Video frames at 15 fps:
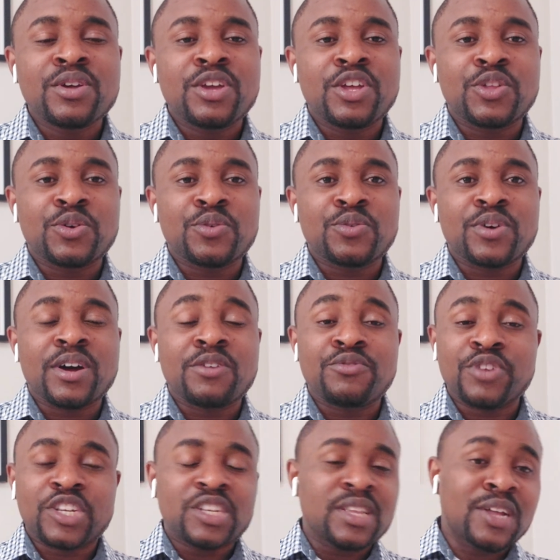you know,
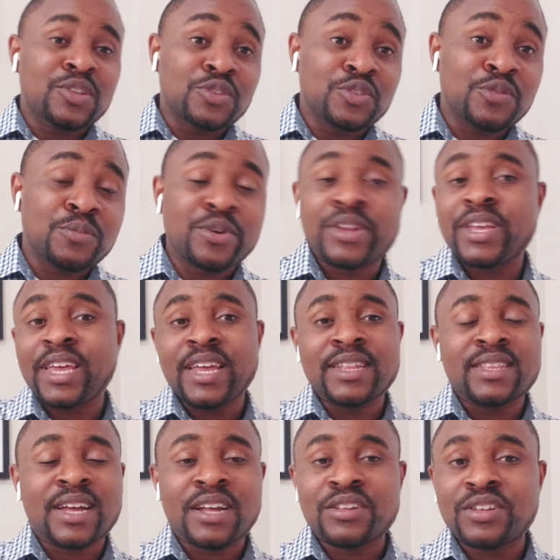reaching out to somebody
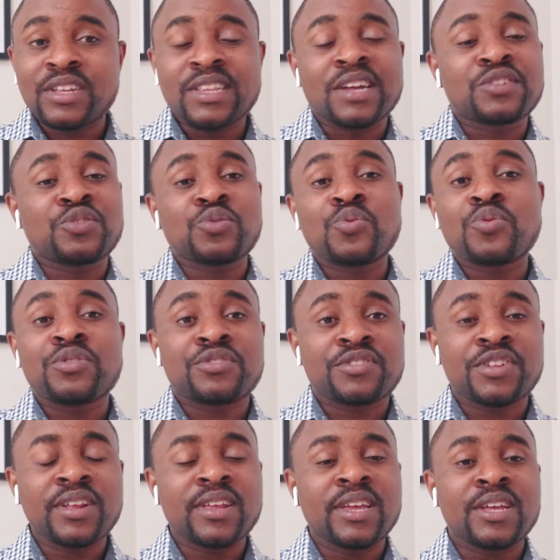in that school or
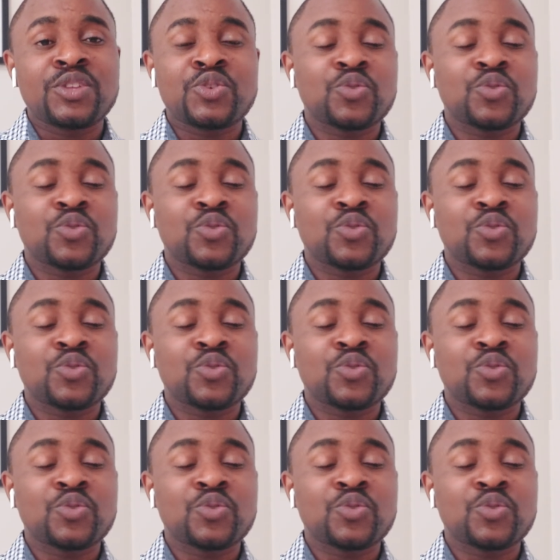city